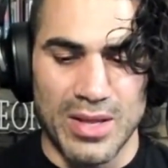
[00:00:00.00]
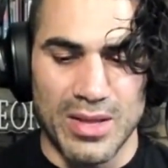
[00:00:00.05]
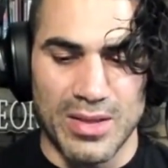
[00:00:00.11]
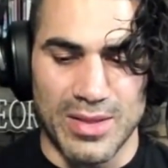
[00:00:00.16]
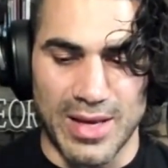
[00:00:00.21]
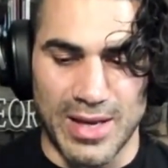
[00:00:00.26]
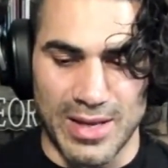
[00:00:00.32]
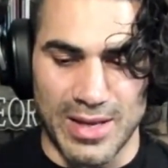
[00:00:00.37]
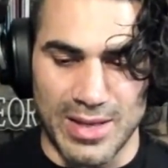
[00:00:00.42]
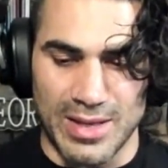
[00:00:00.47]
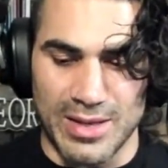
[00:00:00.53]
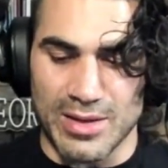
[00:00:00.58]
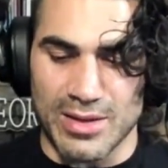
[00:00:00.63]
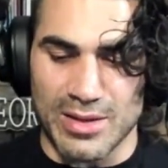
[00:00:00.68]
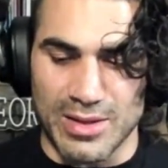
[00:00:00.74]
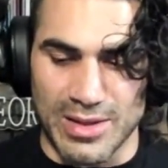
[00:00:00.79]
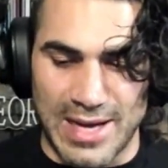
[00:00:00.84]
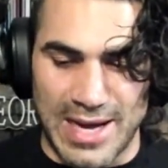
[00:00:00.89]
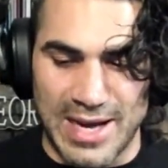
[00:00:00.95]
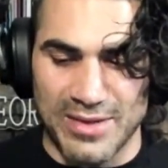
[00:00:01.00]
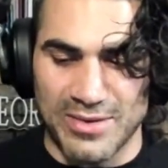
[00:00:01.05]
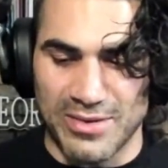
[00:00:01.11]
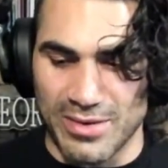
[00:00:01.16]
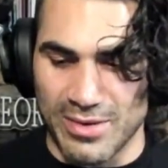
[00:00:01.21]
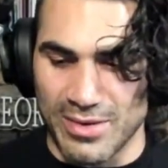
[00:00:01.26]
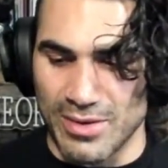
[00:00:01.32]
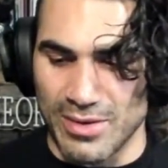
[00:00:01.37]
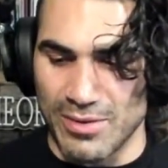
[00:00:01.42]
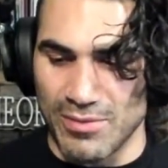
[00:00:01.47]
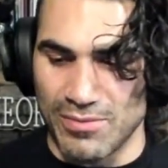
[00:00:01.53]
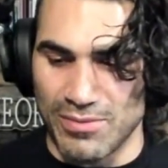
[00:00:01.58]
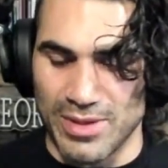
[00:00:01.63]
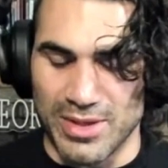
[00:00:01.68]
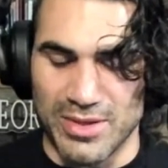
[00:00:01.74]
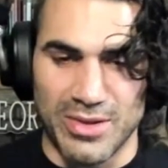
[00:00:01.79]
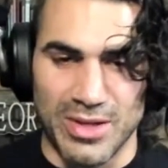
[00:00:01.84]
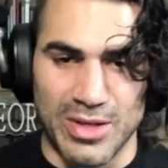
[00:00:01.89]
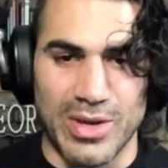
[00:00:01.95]
that in a class of,
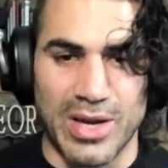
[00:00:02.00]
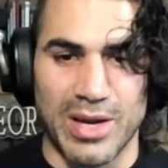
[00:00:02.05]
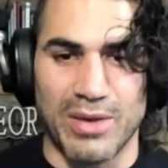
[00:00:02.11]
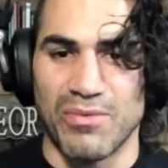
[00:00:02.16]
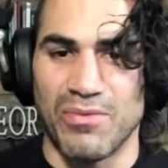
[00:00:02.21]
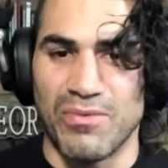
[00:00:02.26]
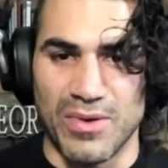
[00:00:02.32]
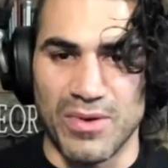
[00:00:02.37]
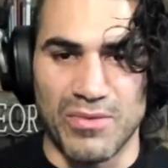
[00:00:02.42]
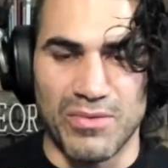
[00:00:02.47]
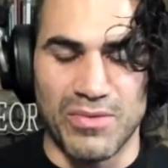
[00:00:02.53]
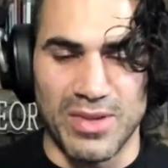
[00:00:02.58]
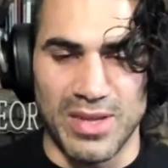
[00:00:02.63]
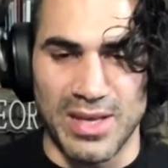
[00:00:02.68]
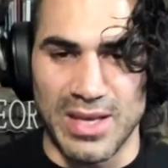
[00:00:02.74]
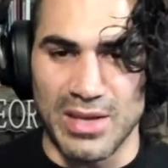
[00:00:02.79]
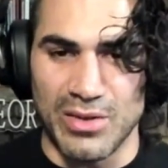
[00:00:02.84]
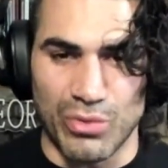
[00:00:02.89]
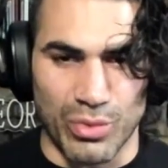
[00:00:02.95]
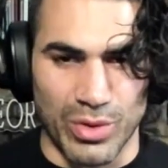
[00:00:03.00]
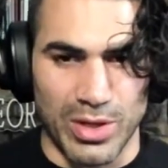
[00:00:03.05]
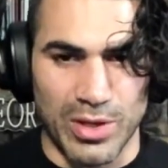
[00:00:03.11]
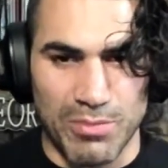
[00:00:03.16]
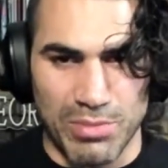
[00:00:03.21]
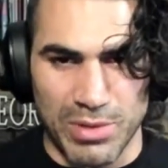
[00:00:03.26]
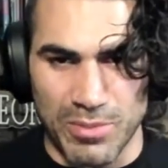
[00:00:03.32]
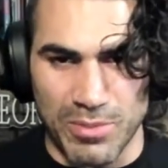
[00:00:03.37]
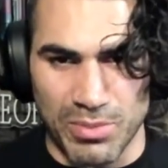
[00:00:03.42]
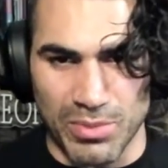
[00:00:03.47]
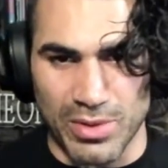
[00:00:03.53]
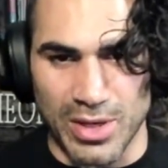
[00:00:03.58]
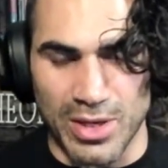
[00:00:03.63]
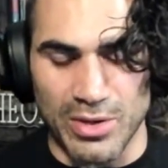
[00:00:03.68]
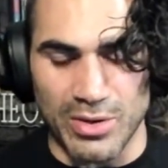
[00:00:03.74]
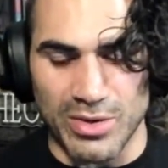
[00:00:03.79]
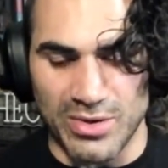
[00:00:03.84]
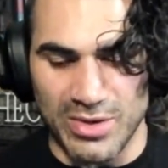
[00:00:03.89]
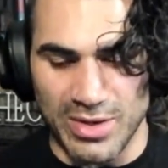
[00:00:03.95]
let's say you have 15, 20 people there
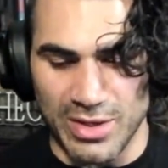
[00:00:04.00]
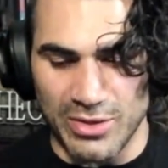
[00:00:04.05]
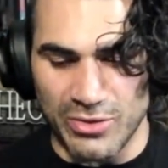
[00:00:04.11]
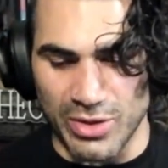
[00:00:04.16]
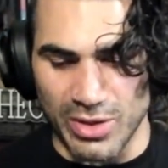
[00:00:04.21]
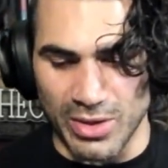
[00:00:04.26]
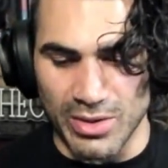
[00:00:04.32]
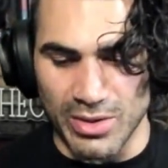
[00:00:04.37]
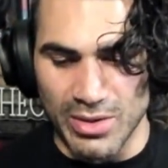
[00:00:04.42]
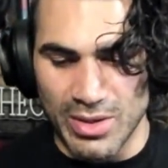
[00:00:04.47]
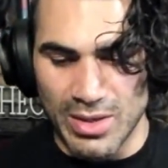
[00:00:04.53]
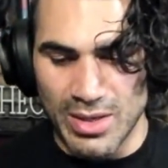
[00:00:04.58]
you're teaching,